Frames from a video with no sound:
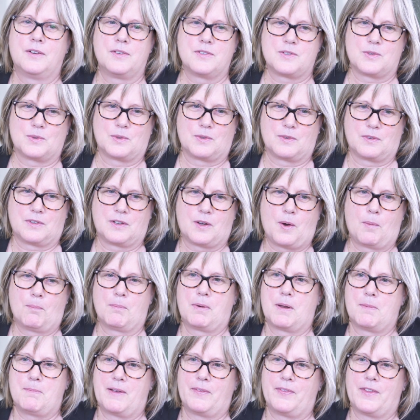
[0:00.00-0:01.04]
sort of
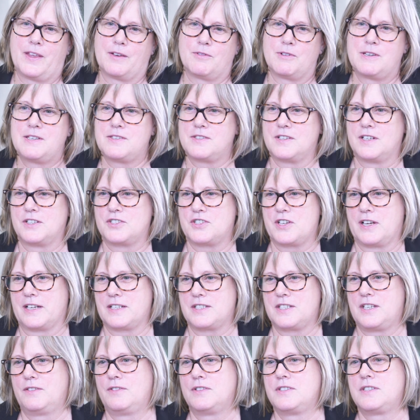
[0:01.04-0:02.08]
complement their research
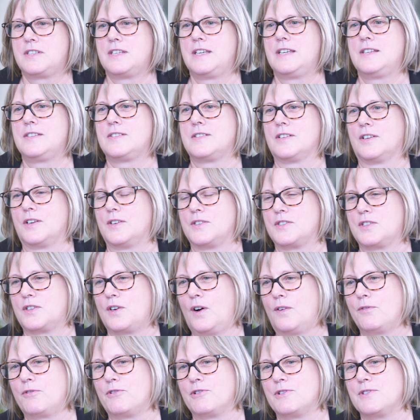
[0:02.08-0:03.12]
activities, to go to
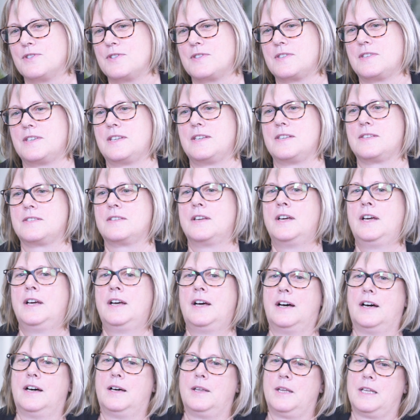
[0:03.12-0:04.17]
conferences,
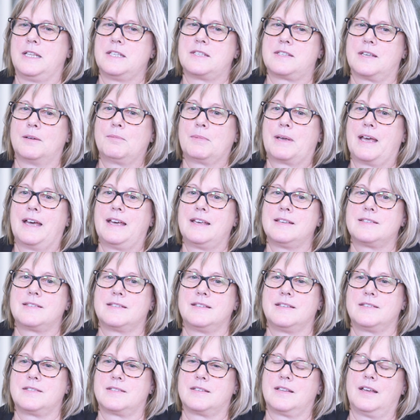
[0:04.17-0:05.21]
and in some
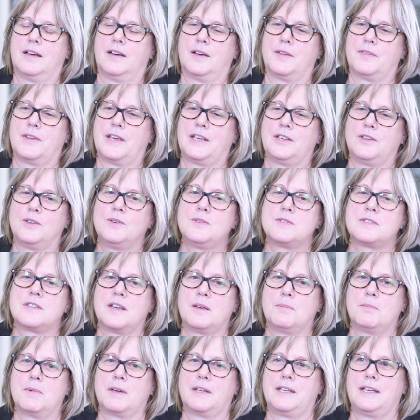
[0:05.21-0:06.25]
cases they use
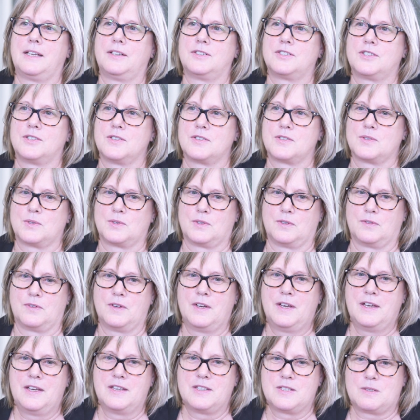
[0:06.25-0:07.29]
their money to sort of
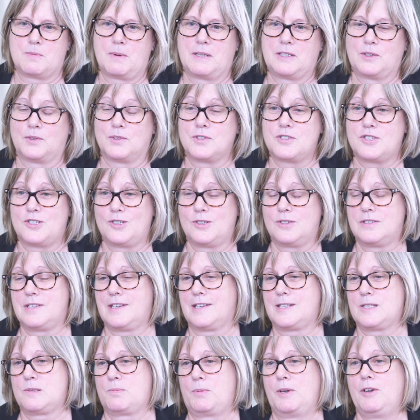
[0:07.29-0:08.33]
spend it on student
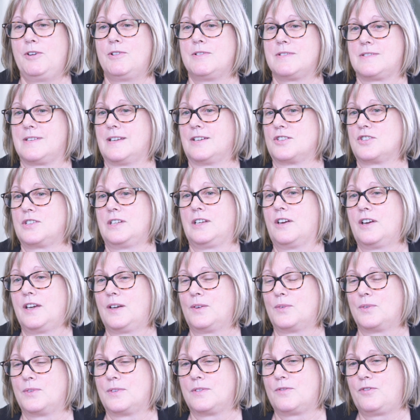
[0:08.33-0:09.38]
experience, actually
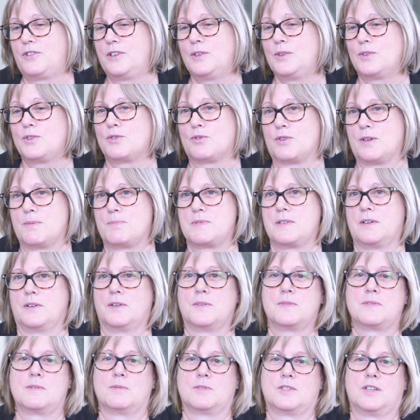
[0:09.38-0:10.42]
going on field trips,
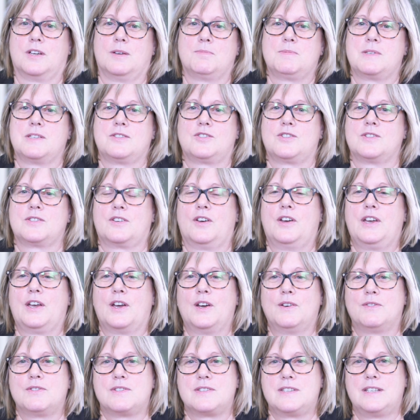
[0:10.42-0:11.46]
or sometimes it's just
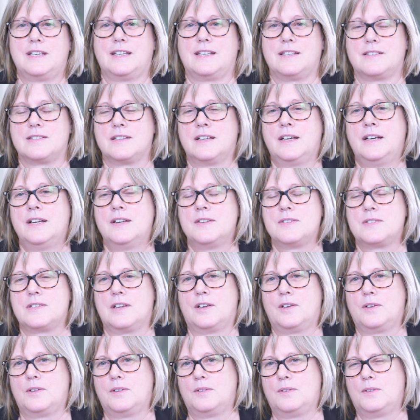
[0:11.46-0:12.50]
going overseas.
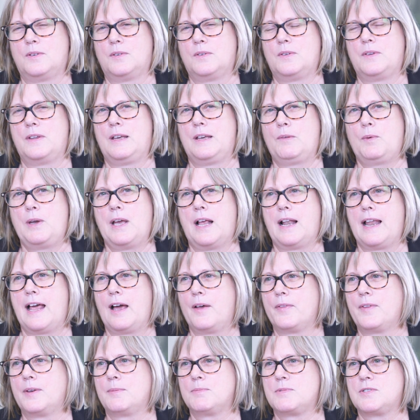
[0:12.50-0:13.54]
So we
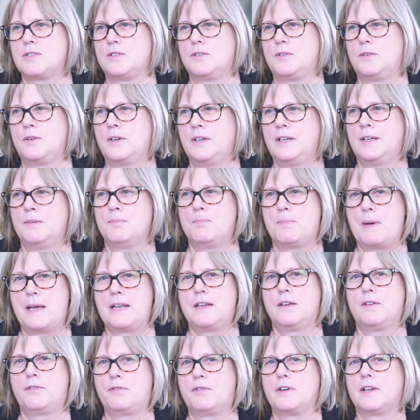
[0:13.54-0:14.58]
allow them to
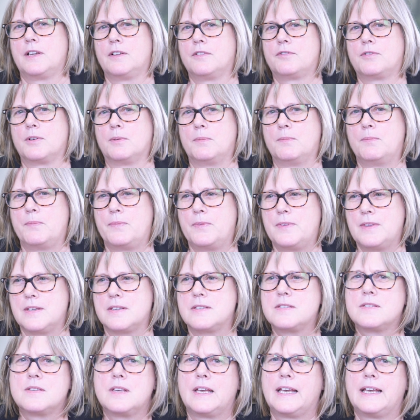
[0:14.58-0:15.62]
benefit from
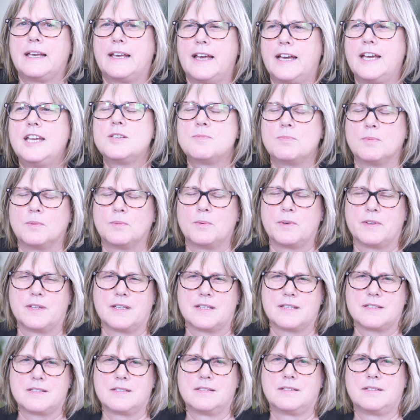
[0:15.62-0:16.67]
this engagement with
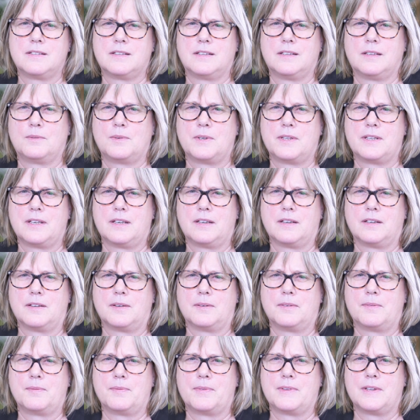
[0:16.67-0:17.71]

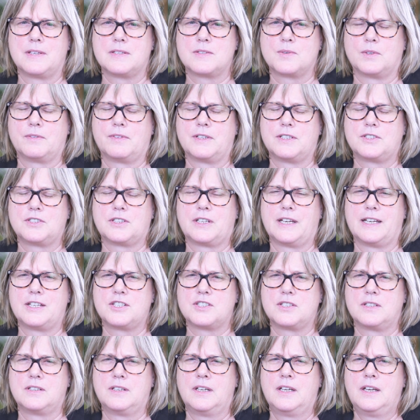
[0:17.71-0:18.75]
this sort of
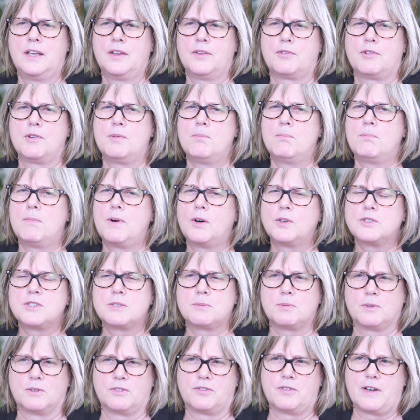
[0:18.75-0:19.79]
education through
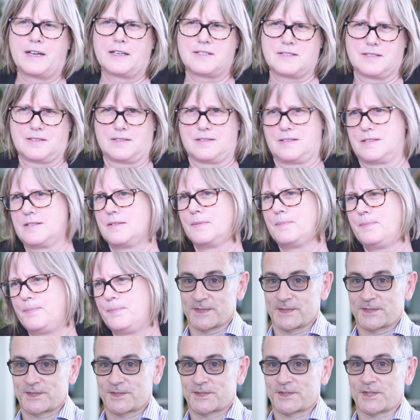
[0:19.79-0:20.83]
multiple facets.
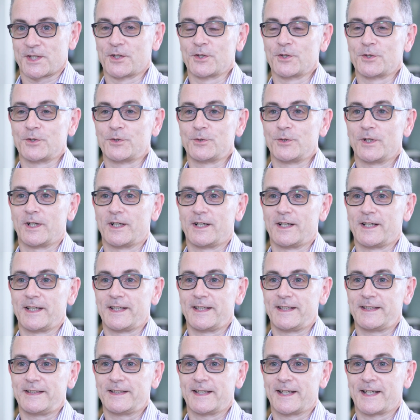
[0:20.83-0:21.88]
So
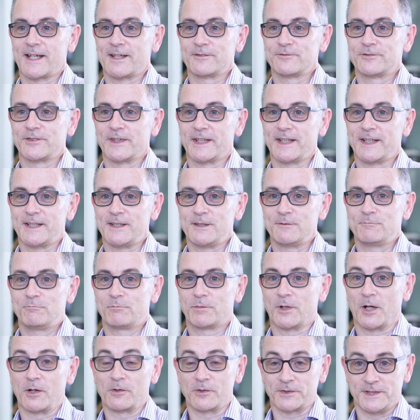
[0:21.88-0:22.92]
I have a
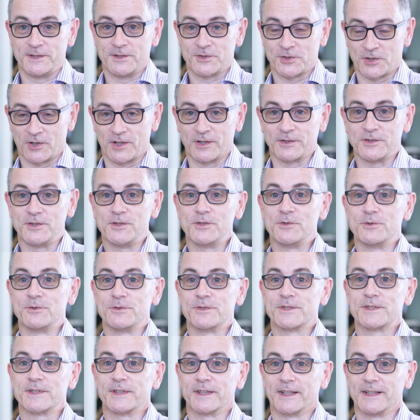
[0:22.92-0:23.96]
priority to try and
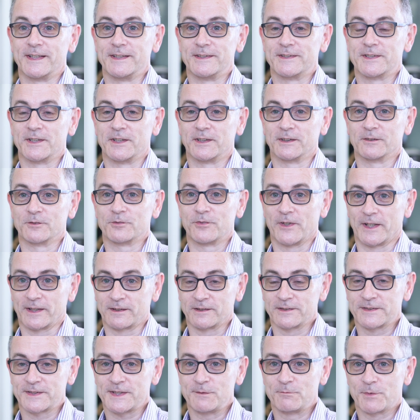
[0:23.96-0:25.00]
use internal
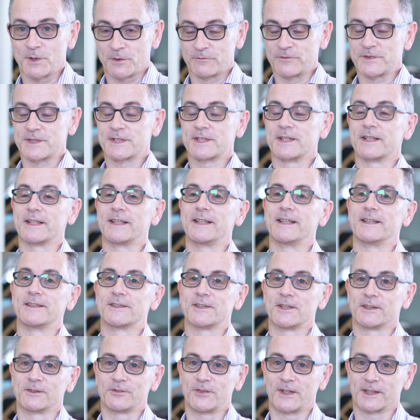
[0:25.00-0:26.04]
faculty, but obviously
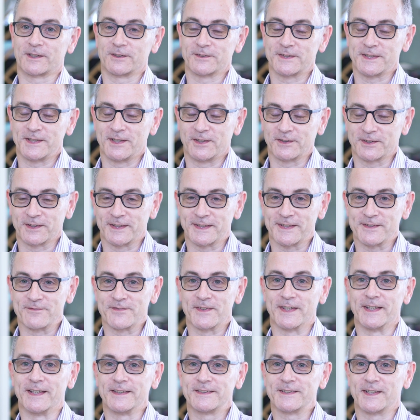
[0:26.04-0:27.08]
internal faculty aren't going to give
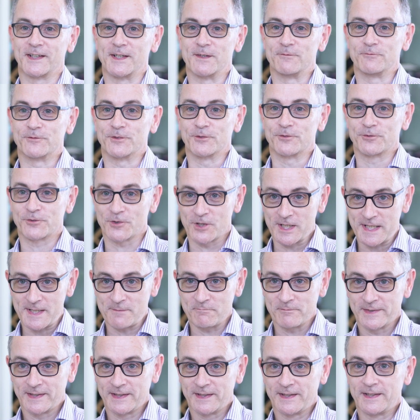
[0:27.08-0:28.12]
their time for free.
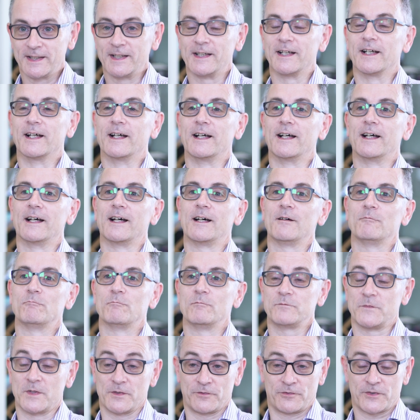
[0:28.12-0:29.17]

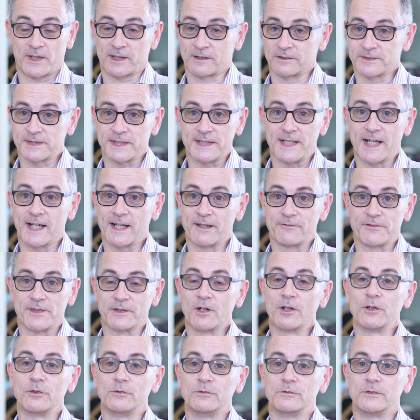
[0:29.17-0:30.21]
Faculty have their
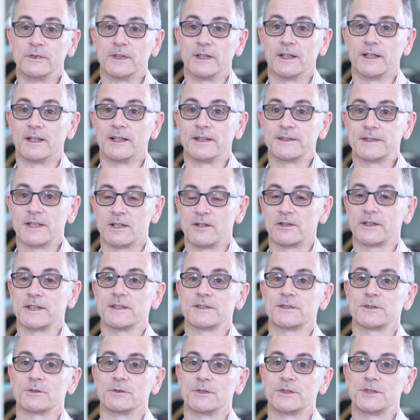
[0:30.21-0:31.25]
own
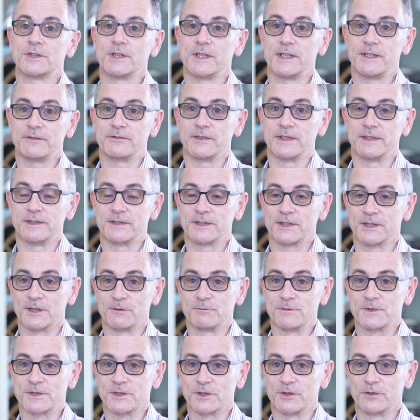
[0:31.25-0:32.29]
targets to achieve in
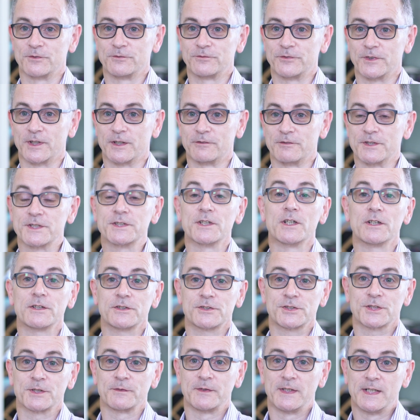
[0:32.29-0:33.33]
terms of
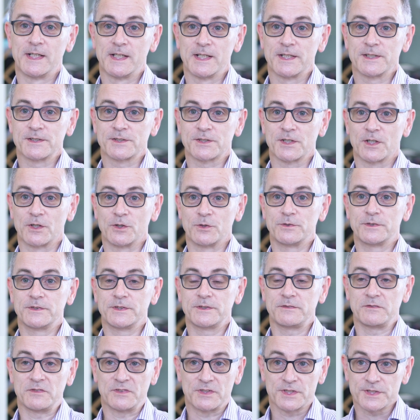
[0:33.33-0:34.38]
research. So
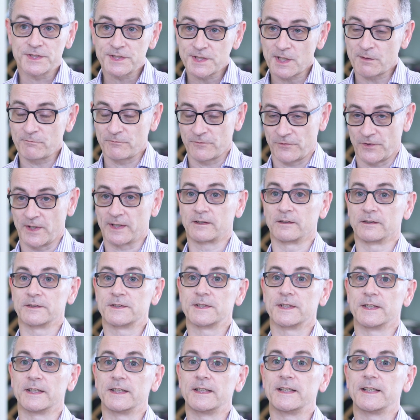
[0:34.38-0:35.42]
to some
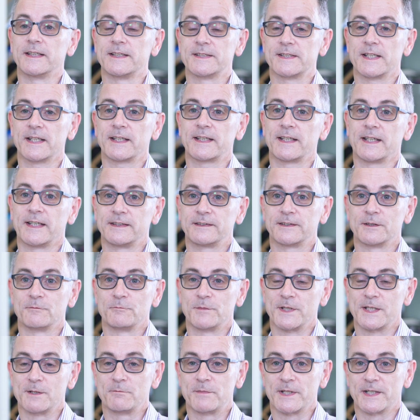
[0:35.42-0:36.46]
faculty, exec head can
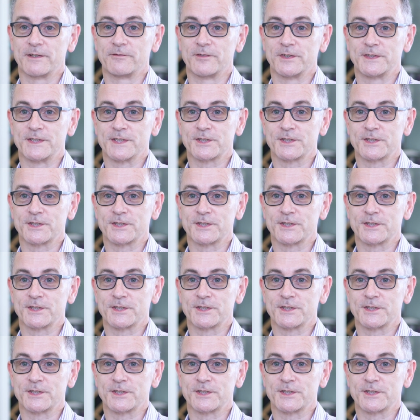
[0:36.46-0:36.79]
be a bit of a